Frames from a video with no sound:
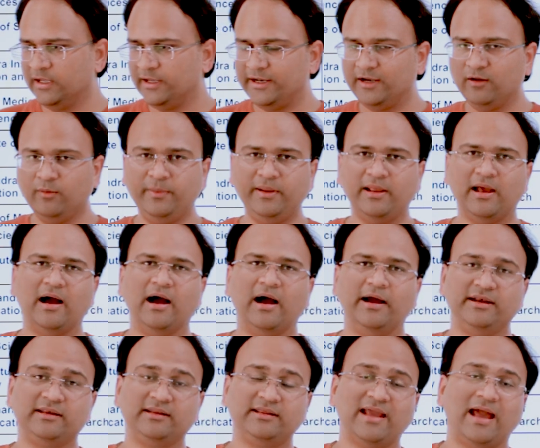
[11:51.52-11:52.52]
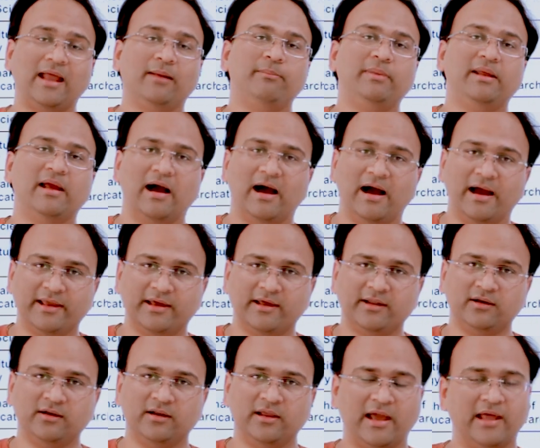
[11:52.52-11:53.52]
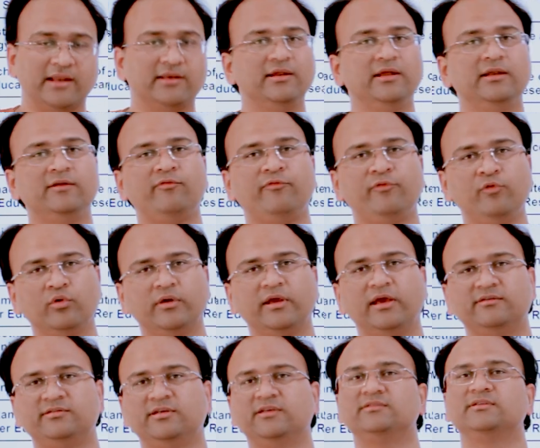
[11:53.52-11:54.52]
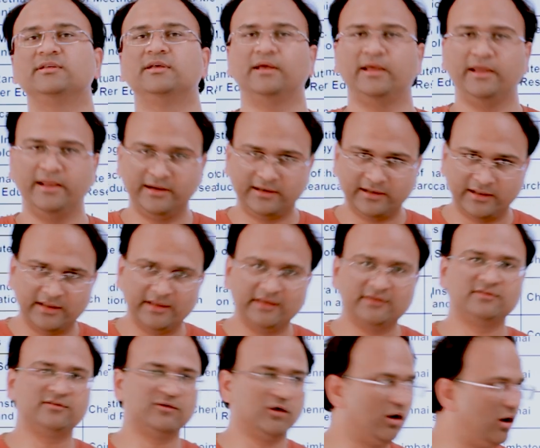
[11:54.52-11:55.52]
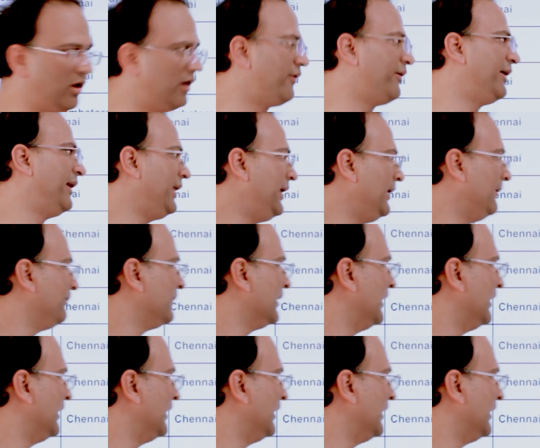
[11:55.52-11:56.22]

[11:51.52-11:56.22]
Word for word: it will be it can be higher and in few cases it is already